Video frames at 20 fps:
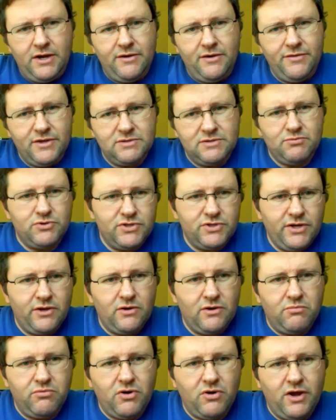this particular
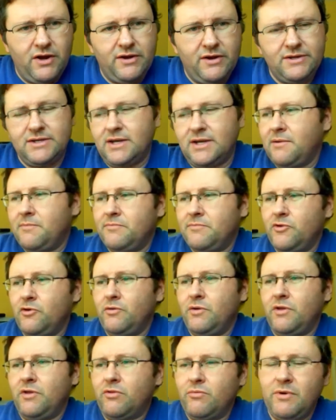product. I'm
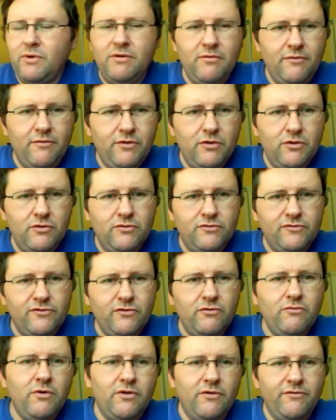doing 3 reviews,
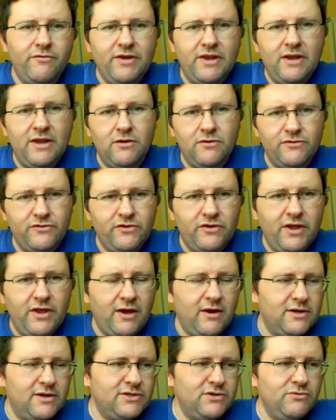2 other videos today
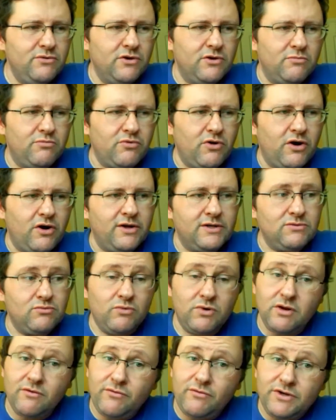on 2 other products,
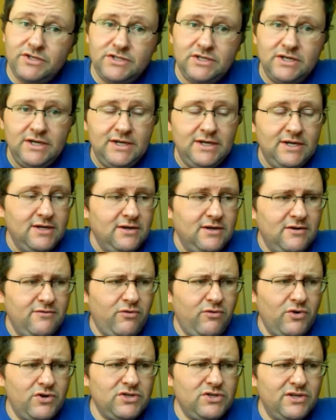one of which
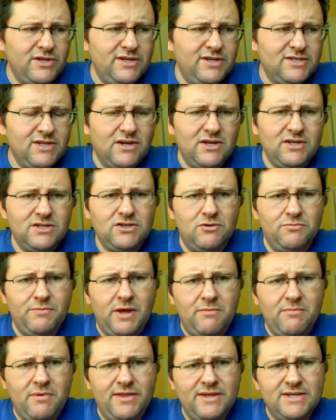unfortunately is also made
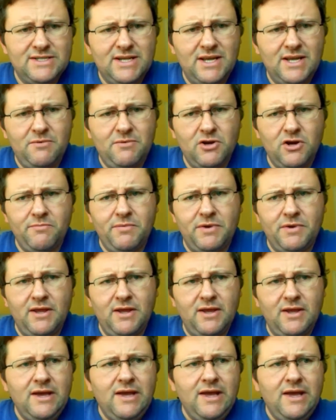by the same company,
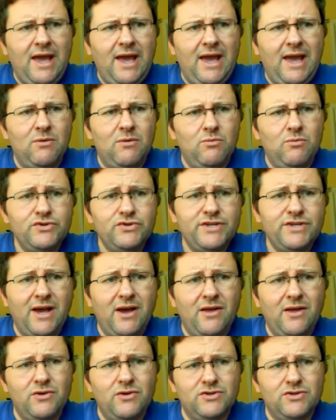and we'll see how
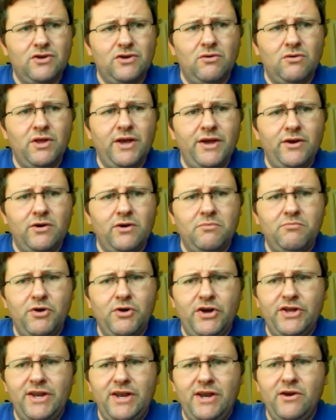those go later.
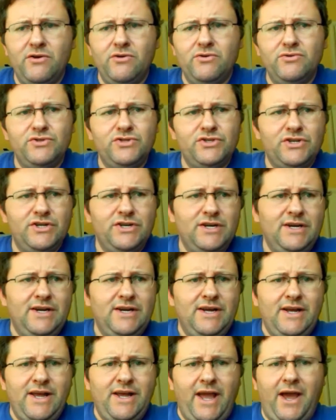But here's
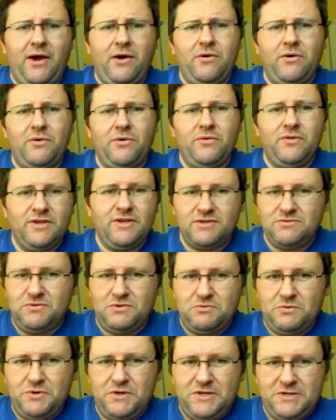how this one
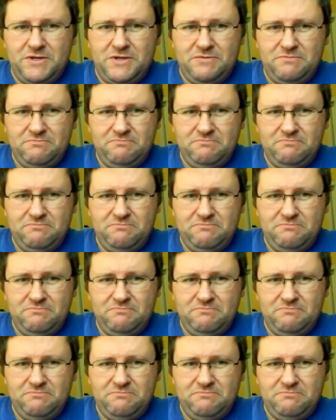went.